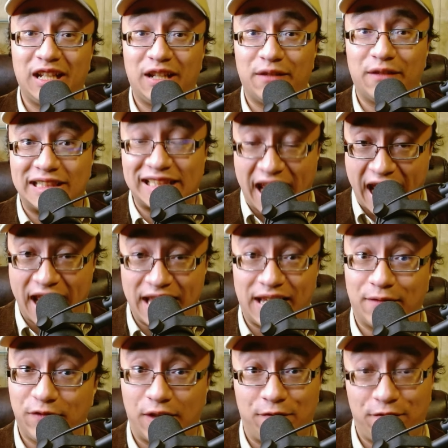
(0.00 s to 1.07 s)
if it's
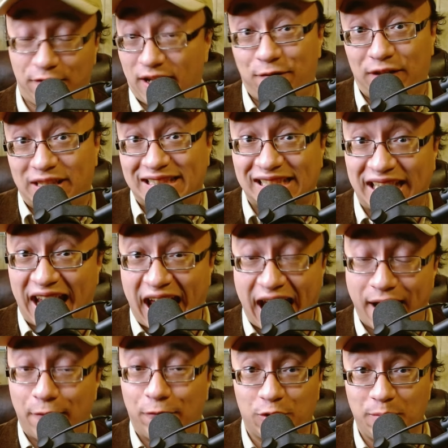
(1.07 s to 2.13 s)
if if if it's the
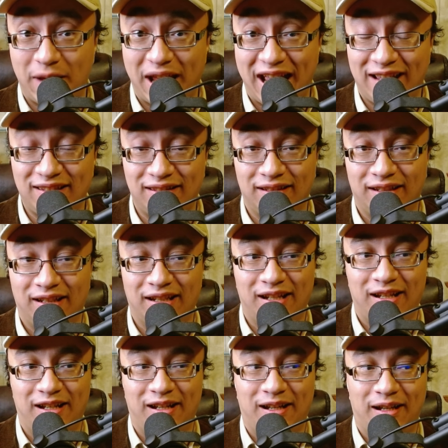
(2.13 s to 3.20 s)
aftermath,
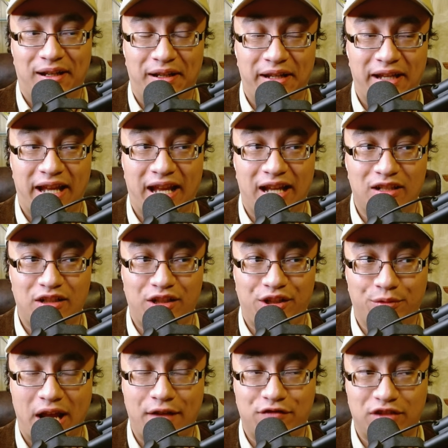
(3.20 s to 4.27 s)
and you
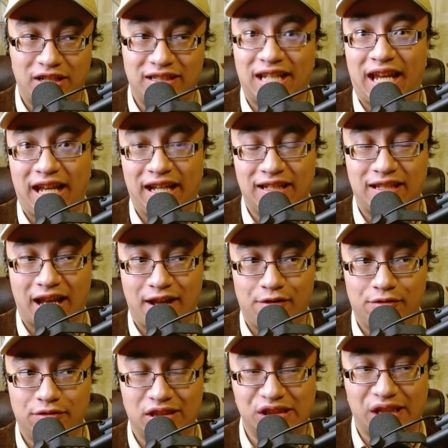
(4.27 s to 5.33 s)
have to take
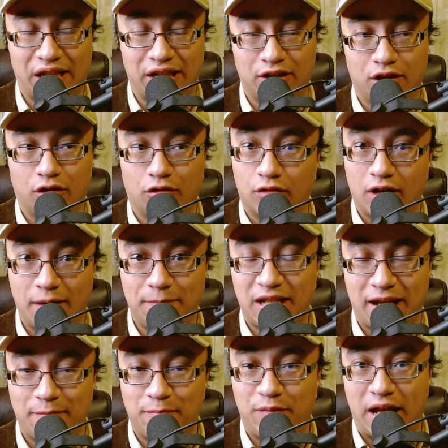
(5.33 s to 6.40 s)
down this like corrupt
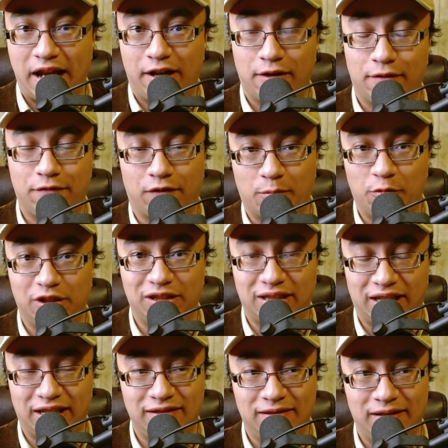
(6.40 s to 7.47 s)
empire from
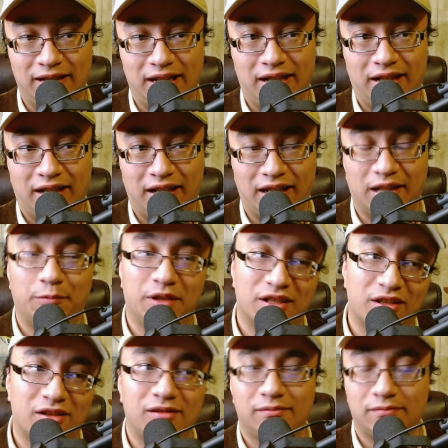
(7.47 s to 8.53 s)
within, uh,
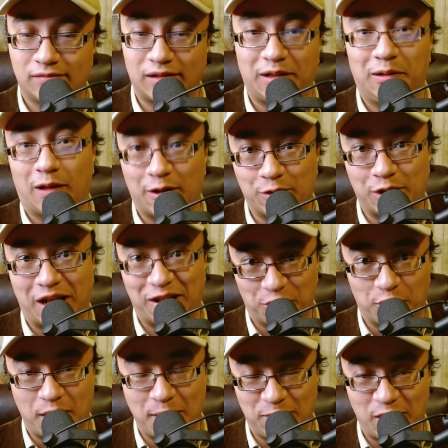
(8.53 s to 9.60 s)
which okay,
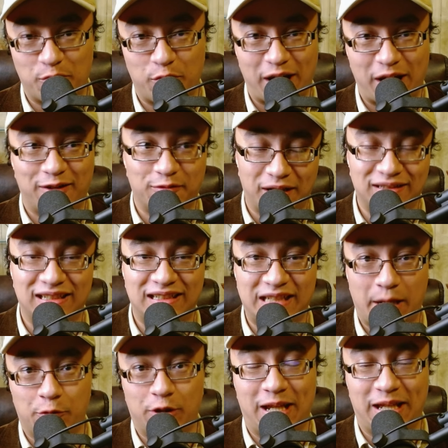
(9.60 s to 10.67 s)
corrupt empire, right? The
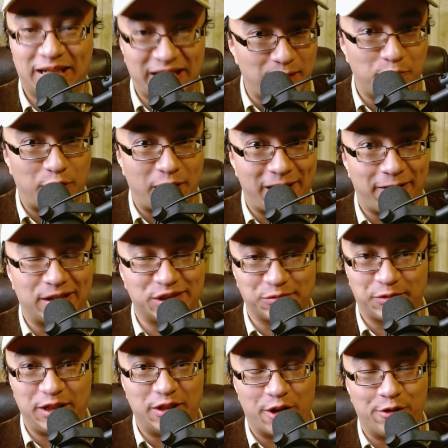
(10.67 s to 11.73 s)
Tamrielic Empire, as
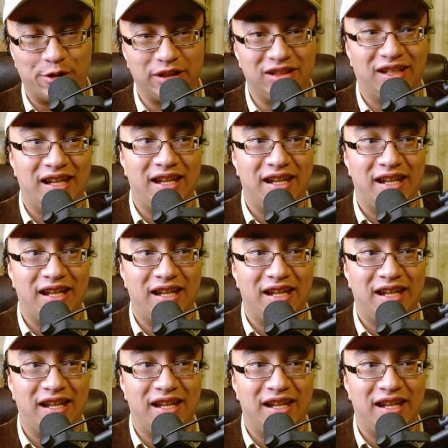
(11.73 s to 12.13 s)
we know it